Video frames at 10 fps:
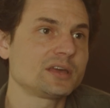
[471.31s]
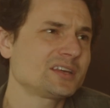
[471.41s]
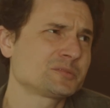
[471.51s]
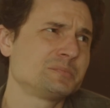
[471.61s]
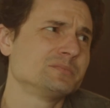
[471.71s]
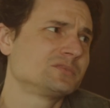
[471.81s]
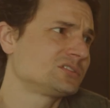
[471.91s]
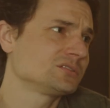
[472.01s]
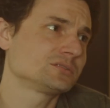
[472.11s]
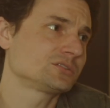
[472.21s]
and that's
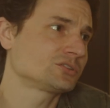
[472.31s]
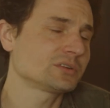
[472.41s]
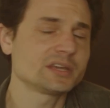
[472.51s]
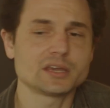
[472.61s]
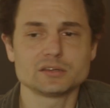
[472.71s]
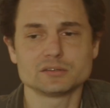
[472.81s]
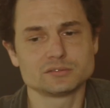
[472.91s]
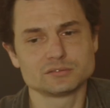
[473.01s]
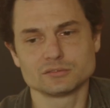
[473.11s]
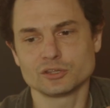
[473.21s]
to create yeah.